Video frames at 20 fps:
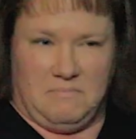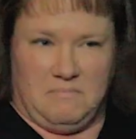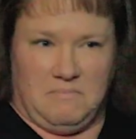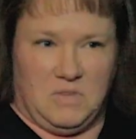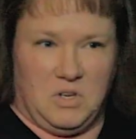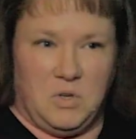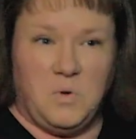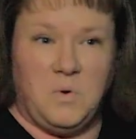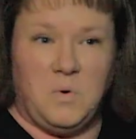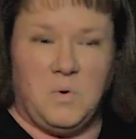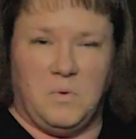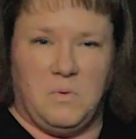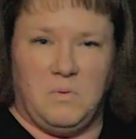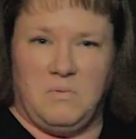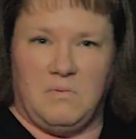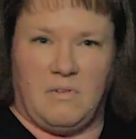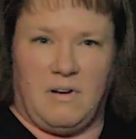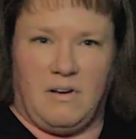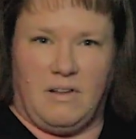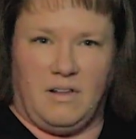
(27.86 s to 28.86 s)

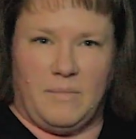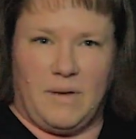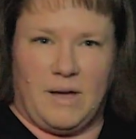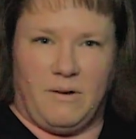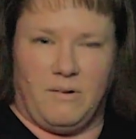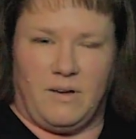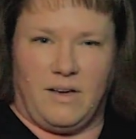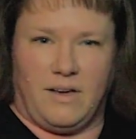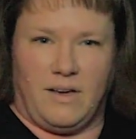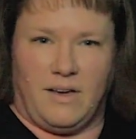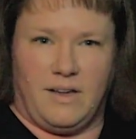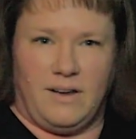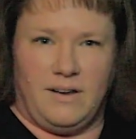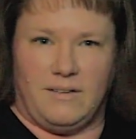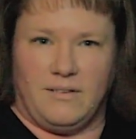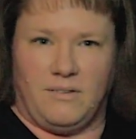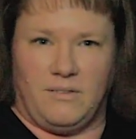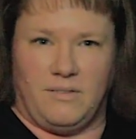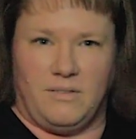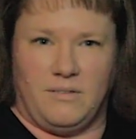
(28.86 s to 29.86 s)
knew all about God
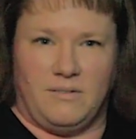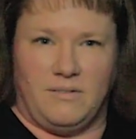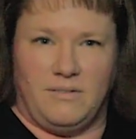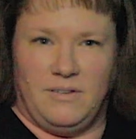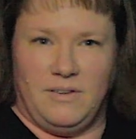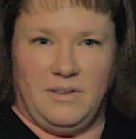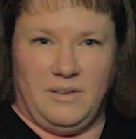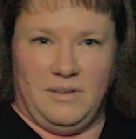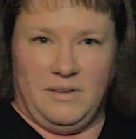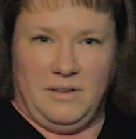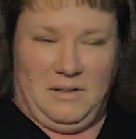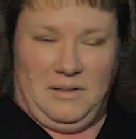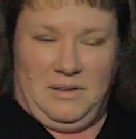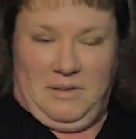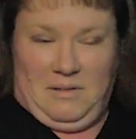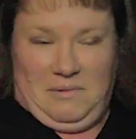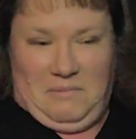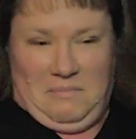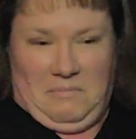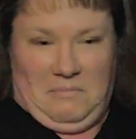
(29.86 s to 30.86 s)
and all the
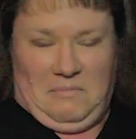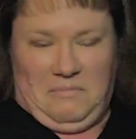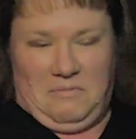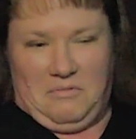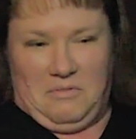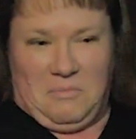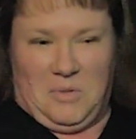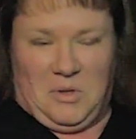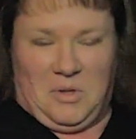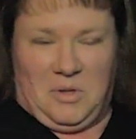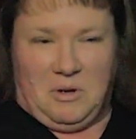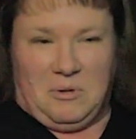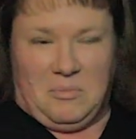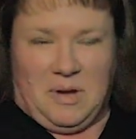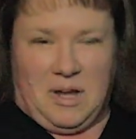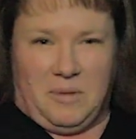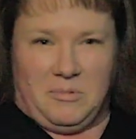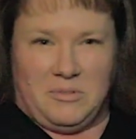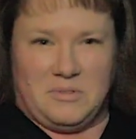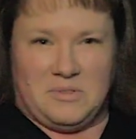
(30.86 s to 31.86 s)
familiar
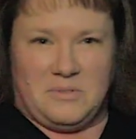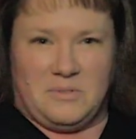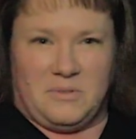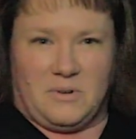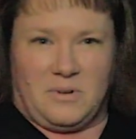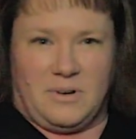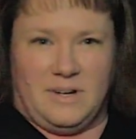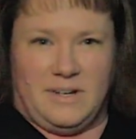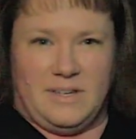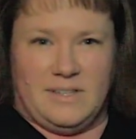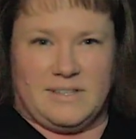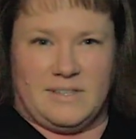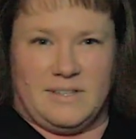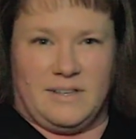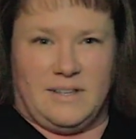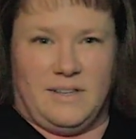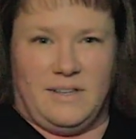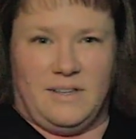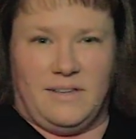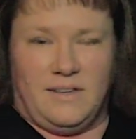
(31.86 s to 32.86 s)
Bible stories,
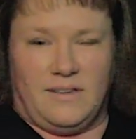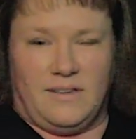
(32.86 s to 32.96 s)
and